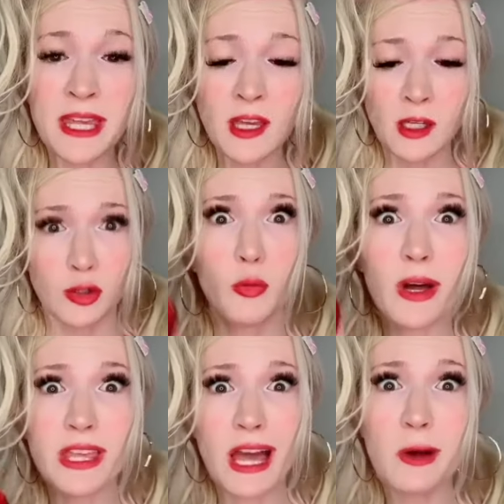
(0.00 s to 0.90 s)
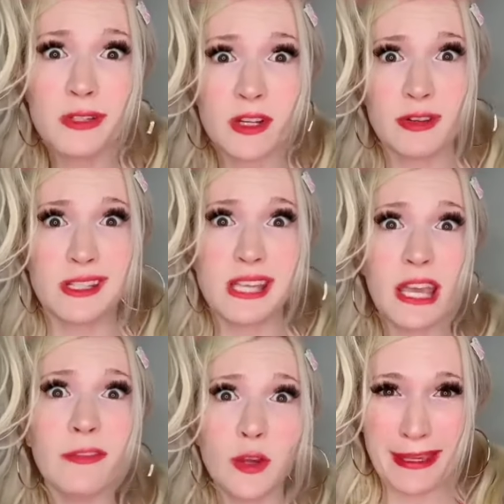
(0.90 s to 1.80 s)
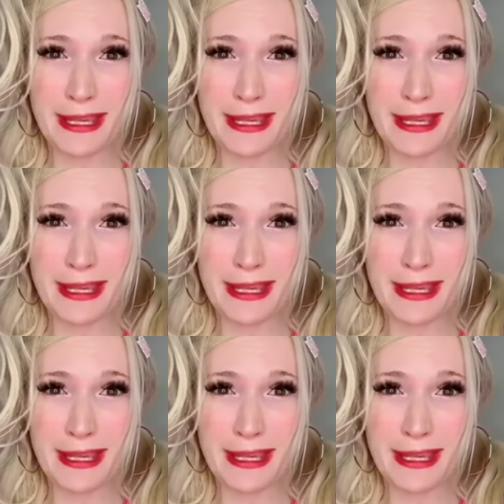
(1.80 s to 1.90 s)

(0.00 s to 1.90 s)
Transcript: You're lucky I was there to save you.